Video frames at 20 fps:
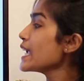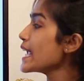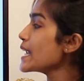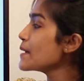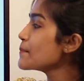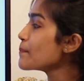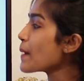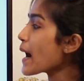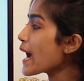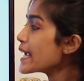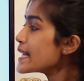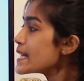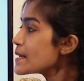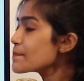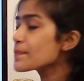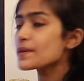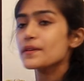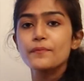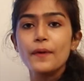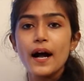In minor
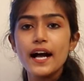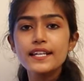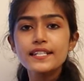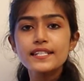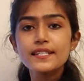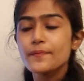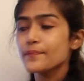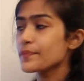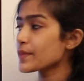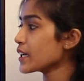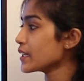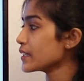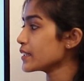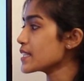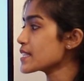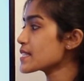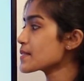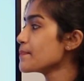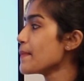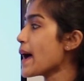premise,
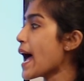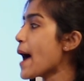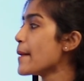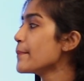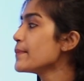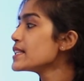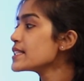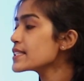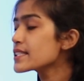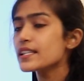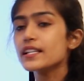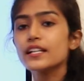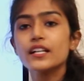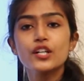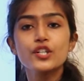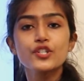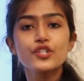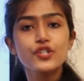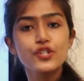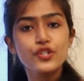this mammals
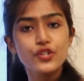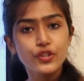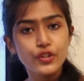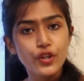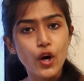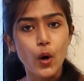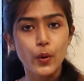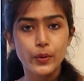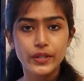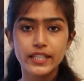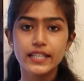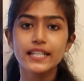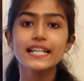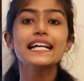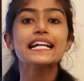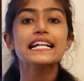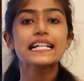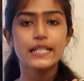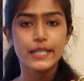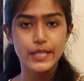is not
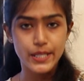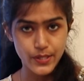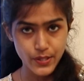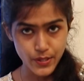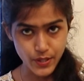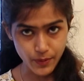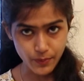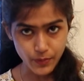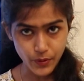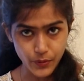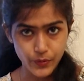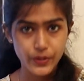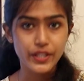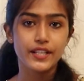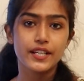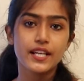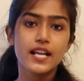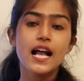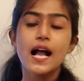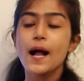
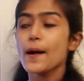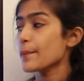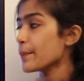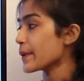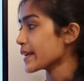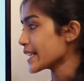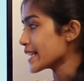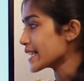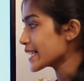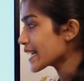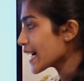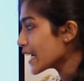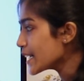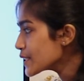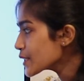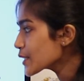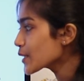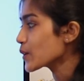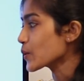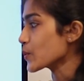distributed, but in
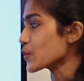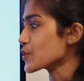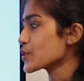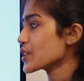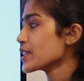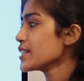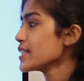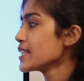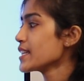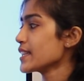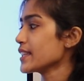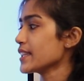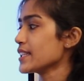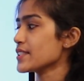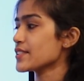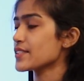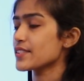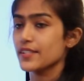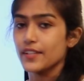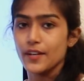conclusion,
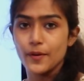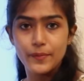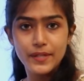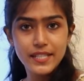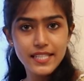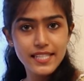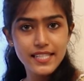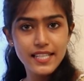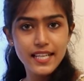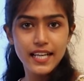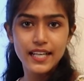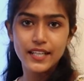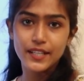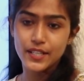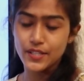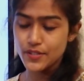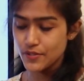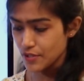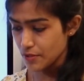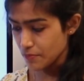this term is
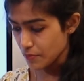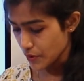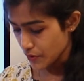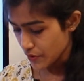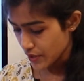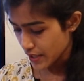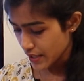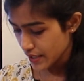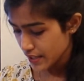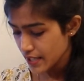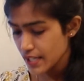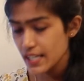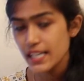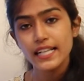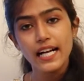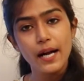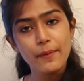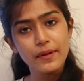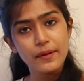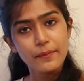distributed.
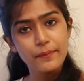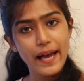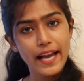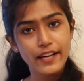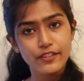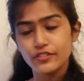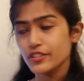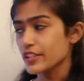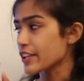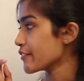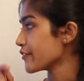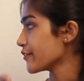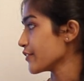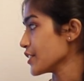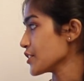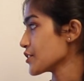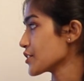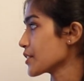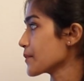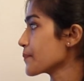Coming back to the
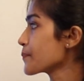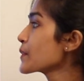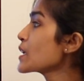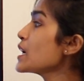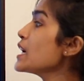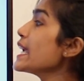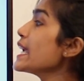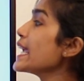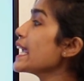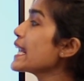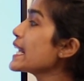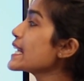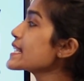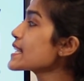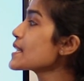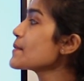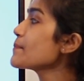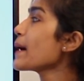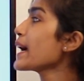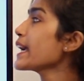definition.
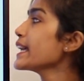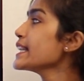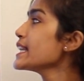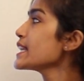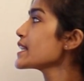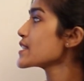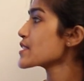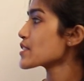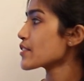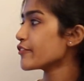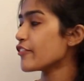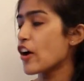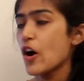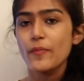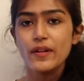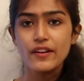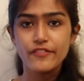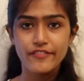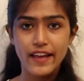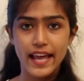Illicit minor is a
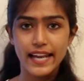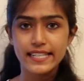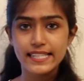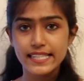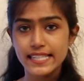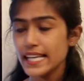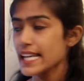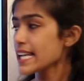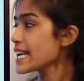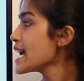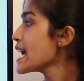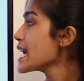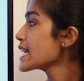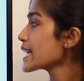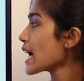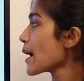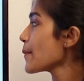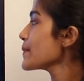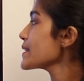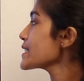formal fallacy
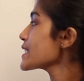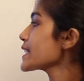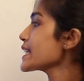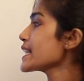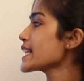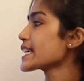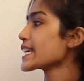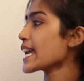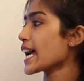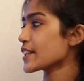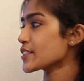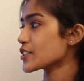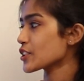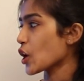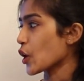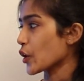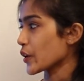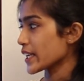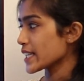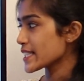committed in a
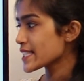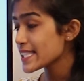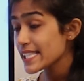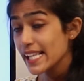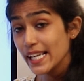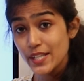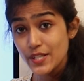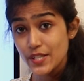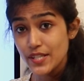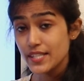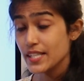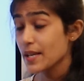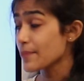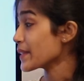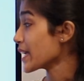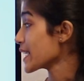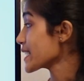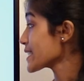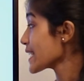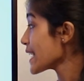categorical
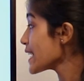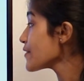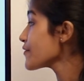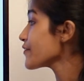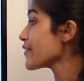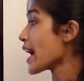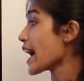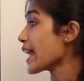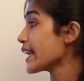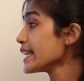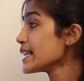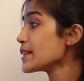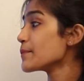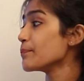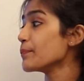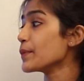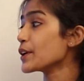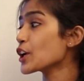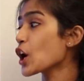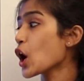syllogism that is
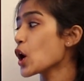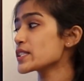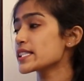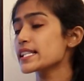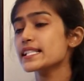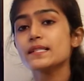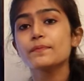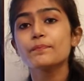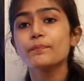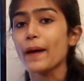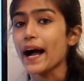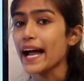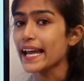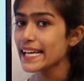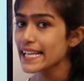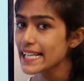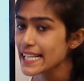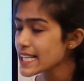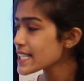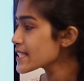invalid because its
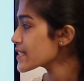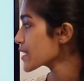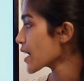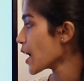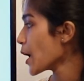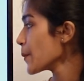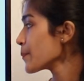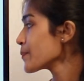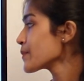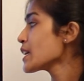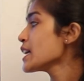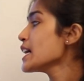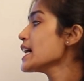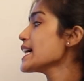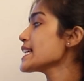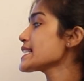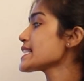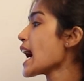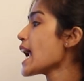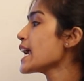minor term
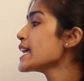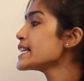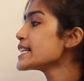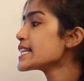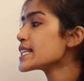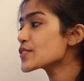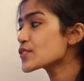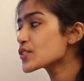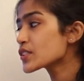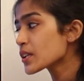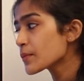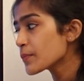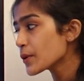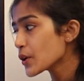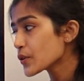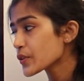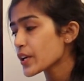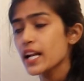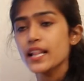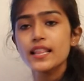is
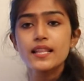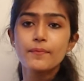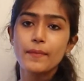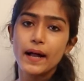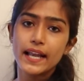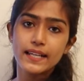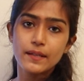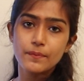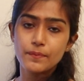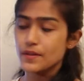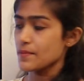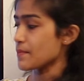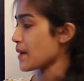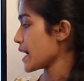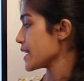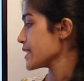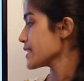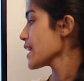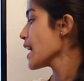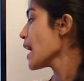undistributed in the minor
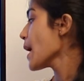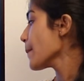premise